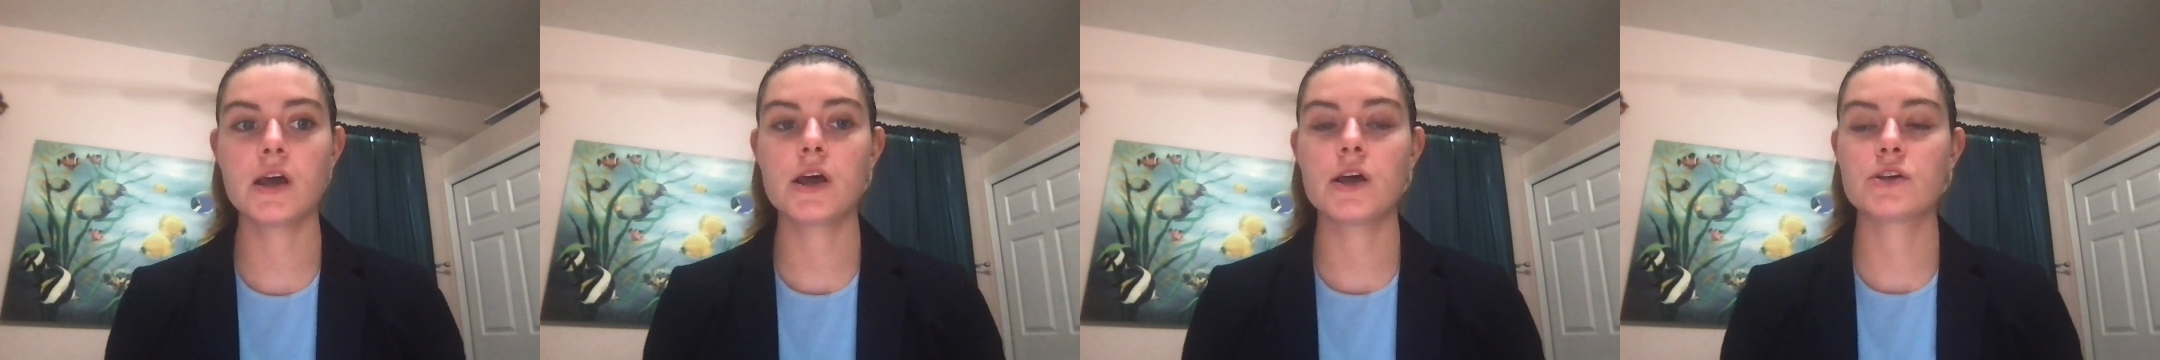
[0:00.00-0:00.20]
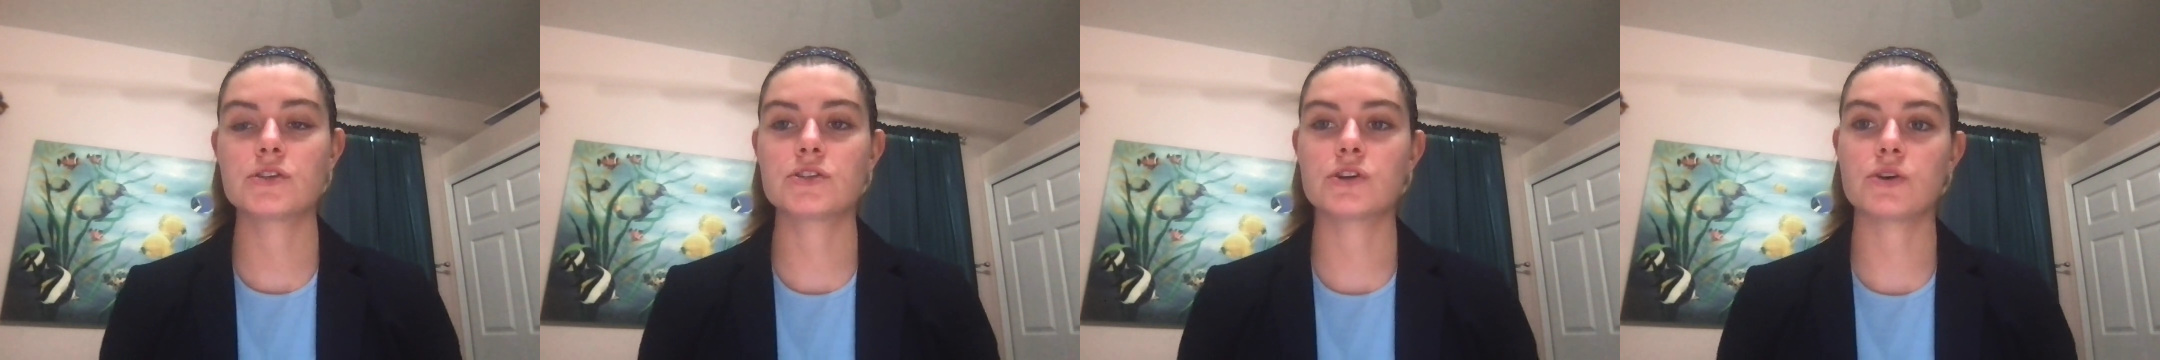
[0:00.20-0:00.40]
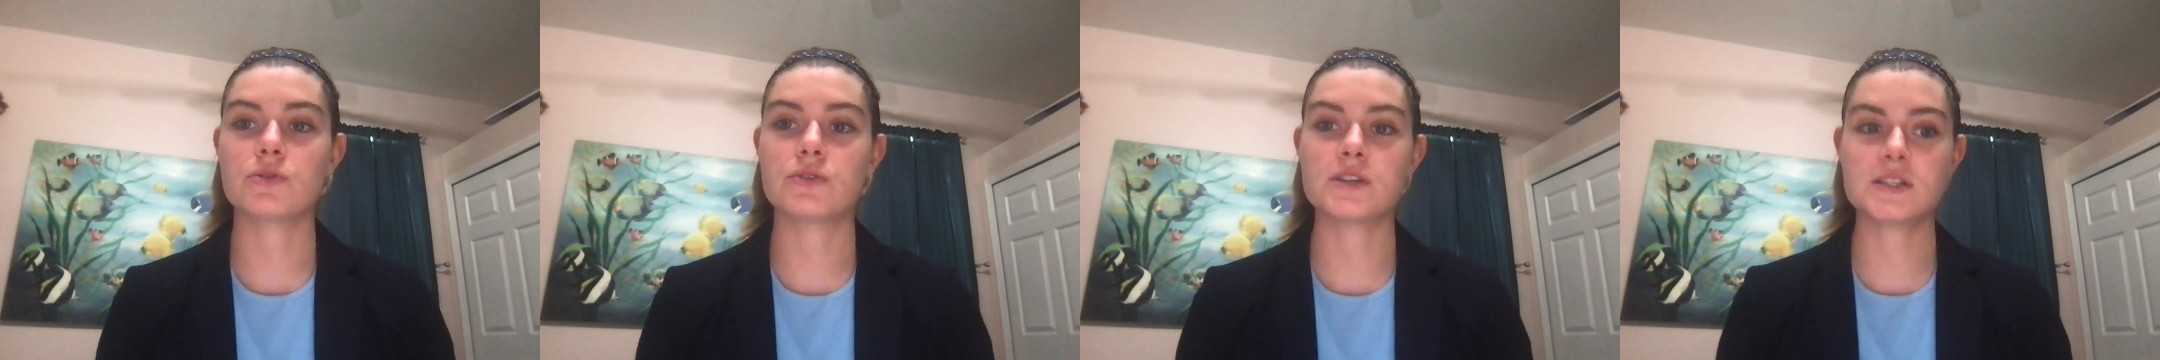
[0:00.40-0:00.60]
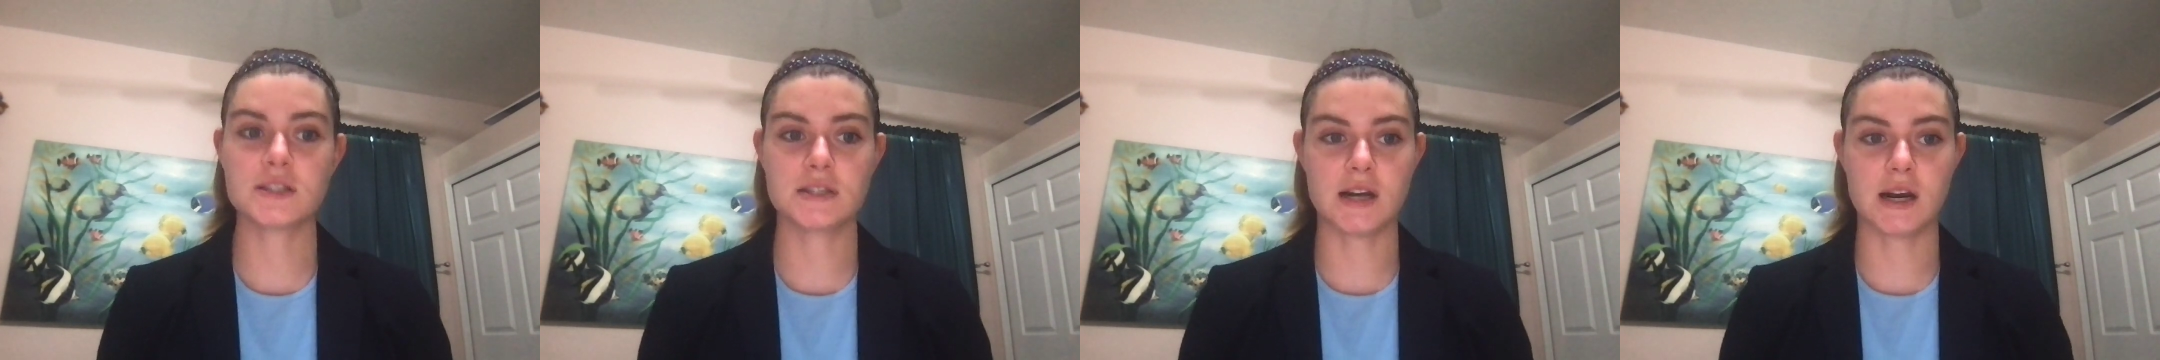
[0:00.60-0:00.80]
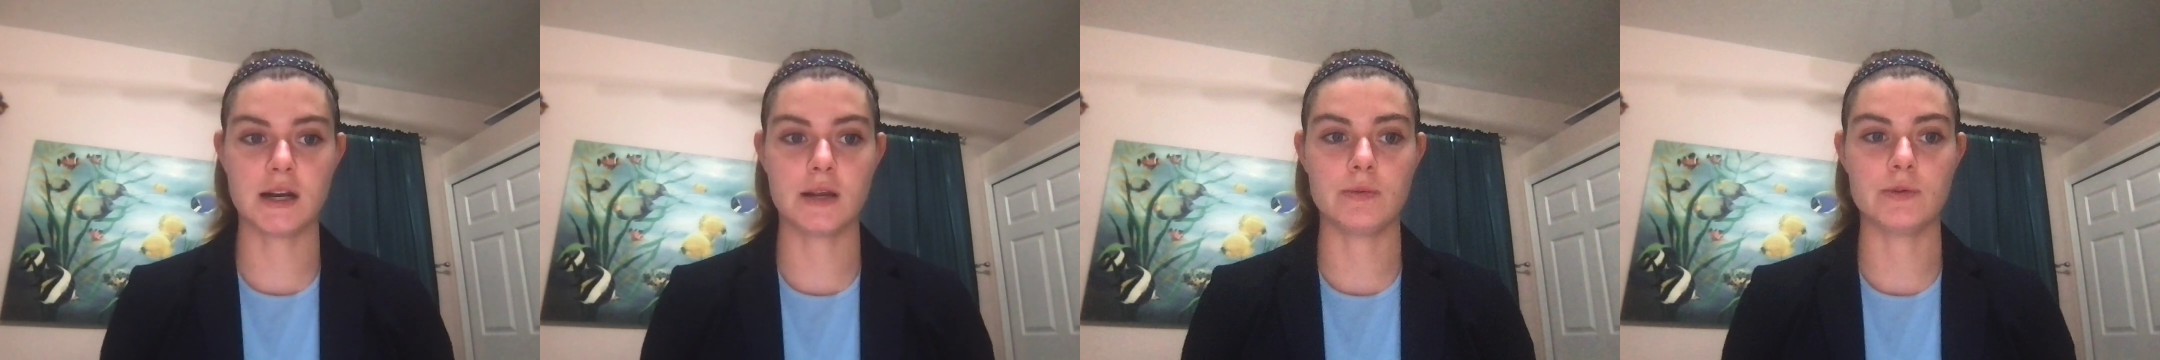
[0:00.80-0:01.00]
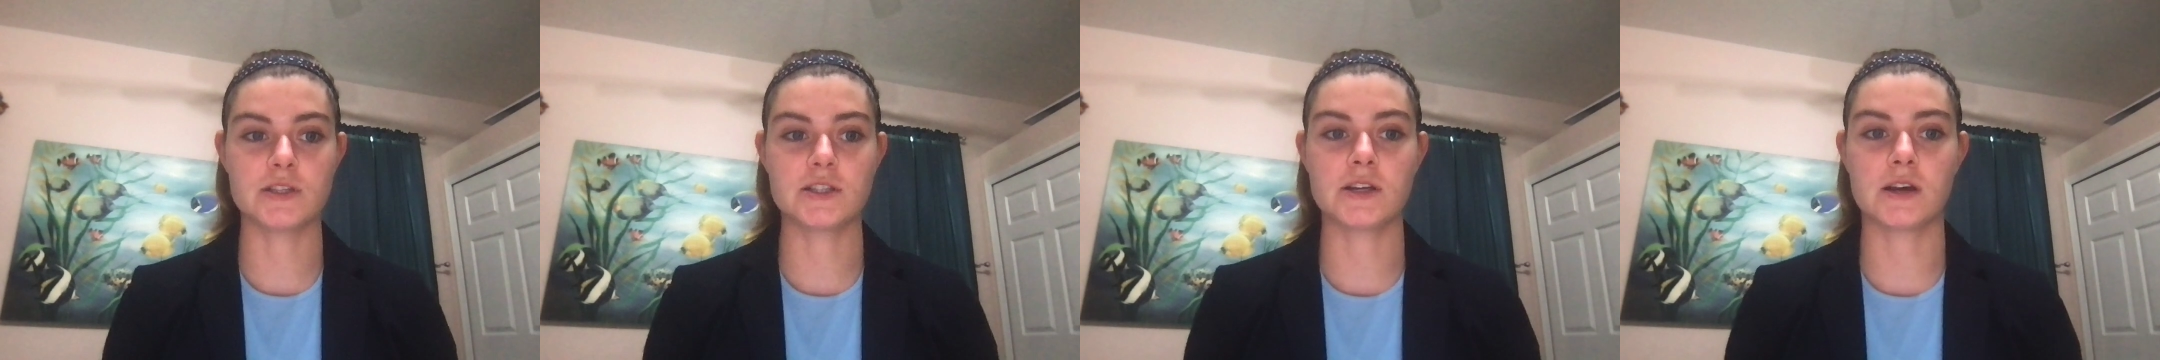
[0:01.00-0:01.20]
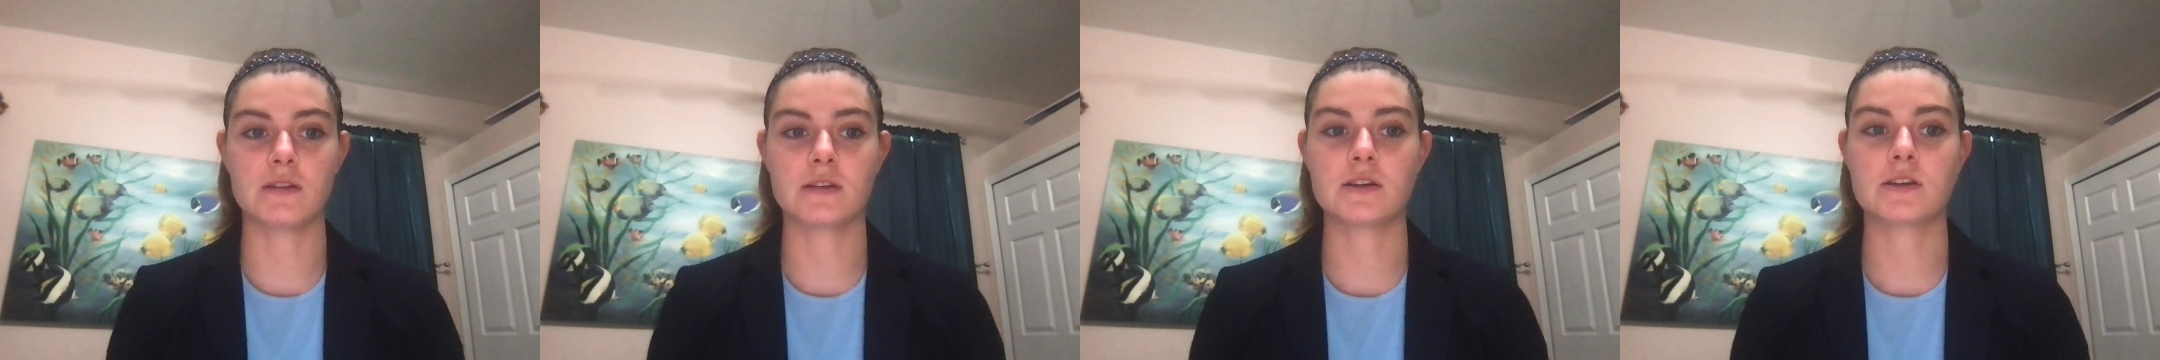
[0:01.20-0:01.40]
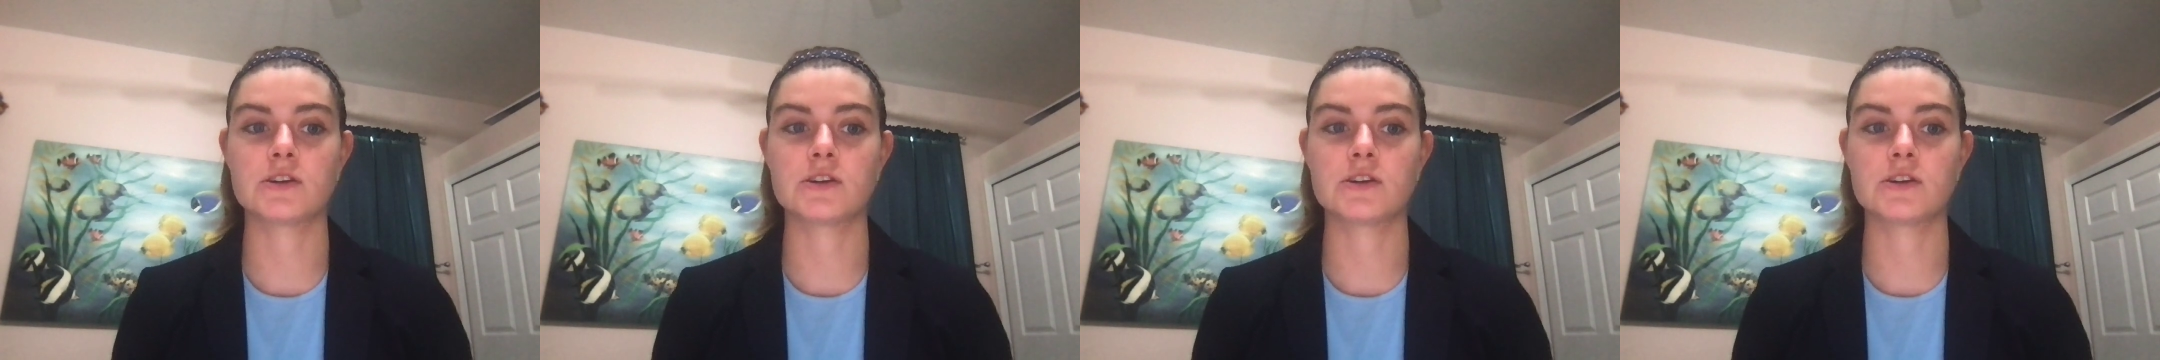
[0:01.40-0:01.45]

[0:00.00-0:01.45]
So, this study was done to